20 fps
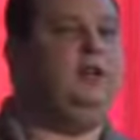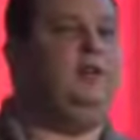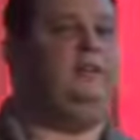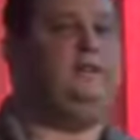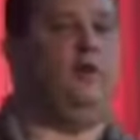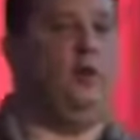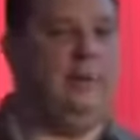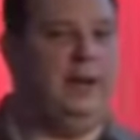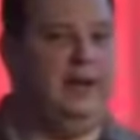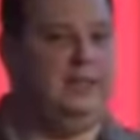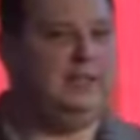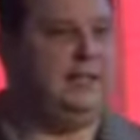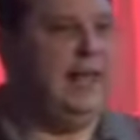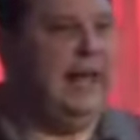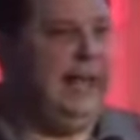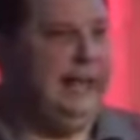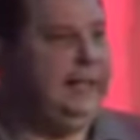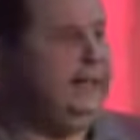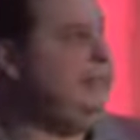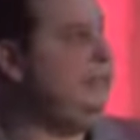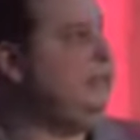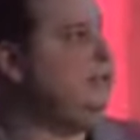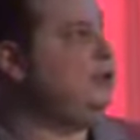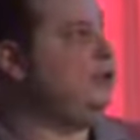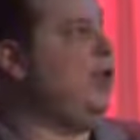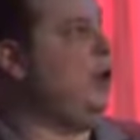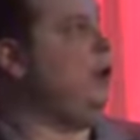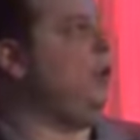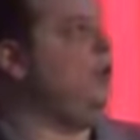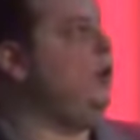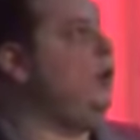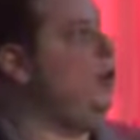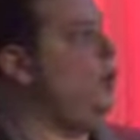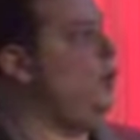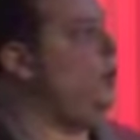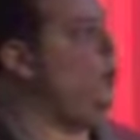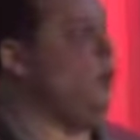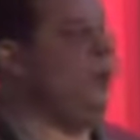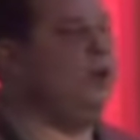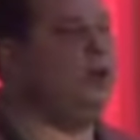4 minutes a day. So
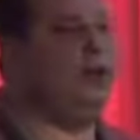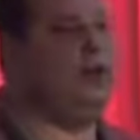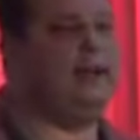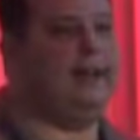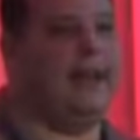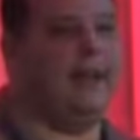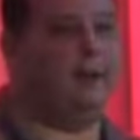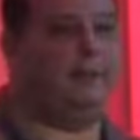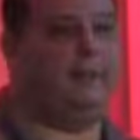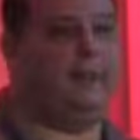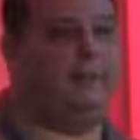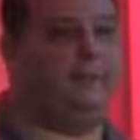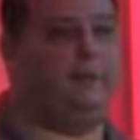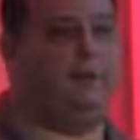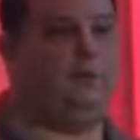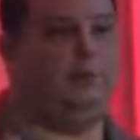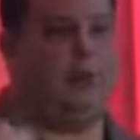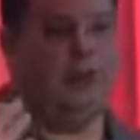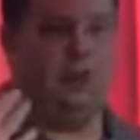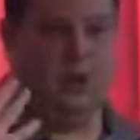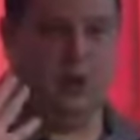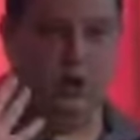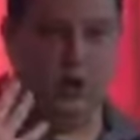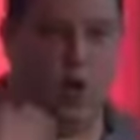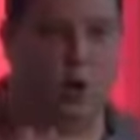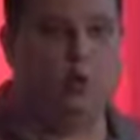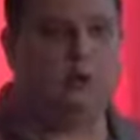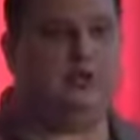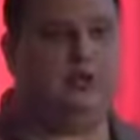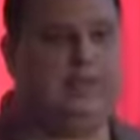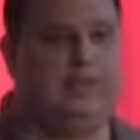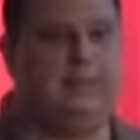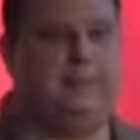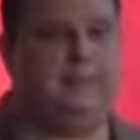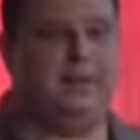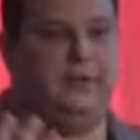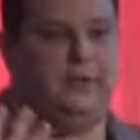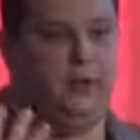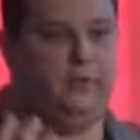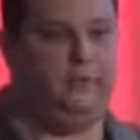what we're looking at are people nose
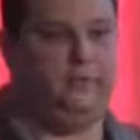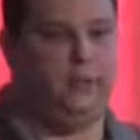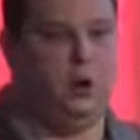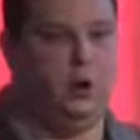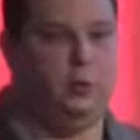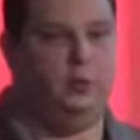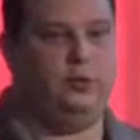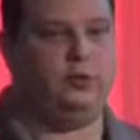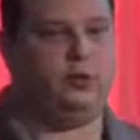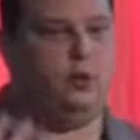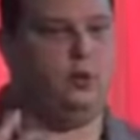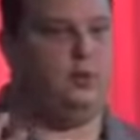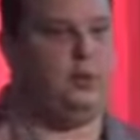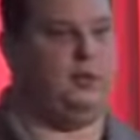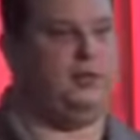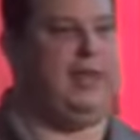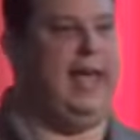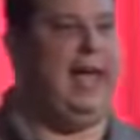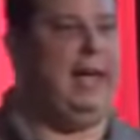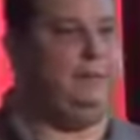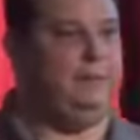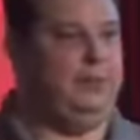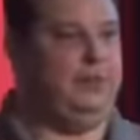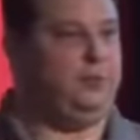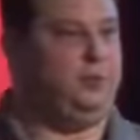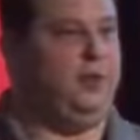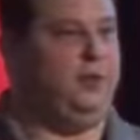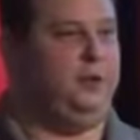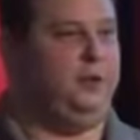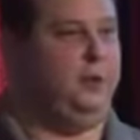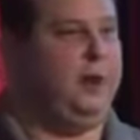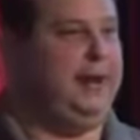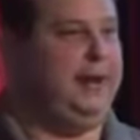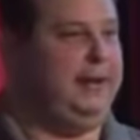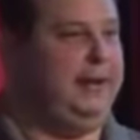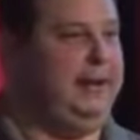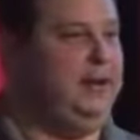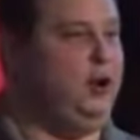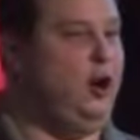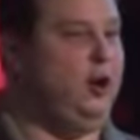deep in their phones or their tablets while they're
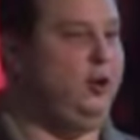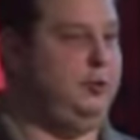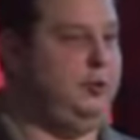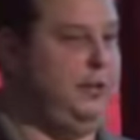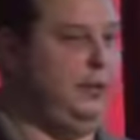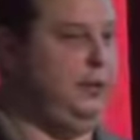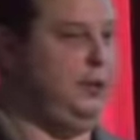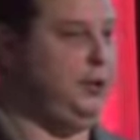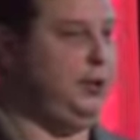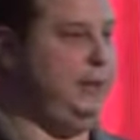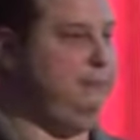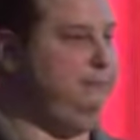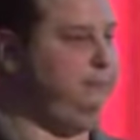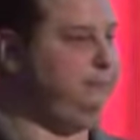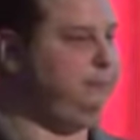waiting in an auto dealership.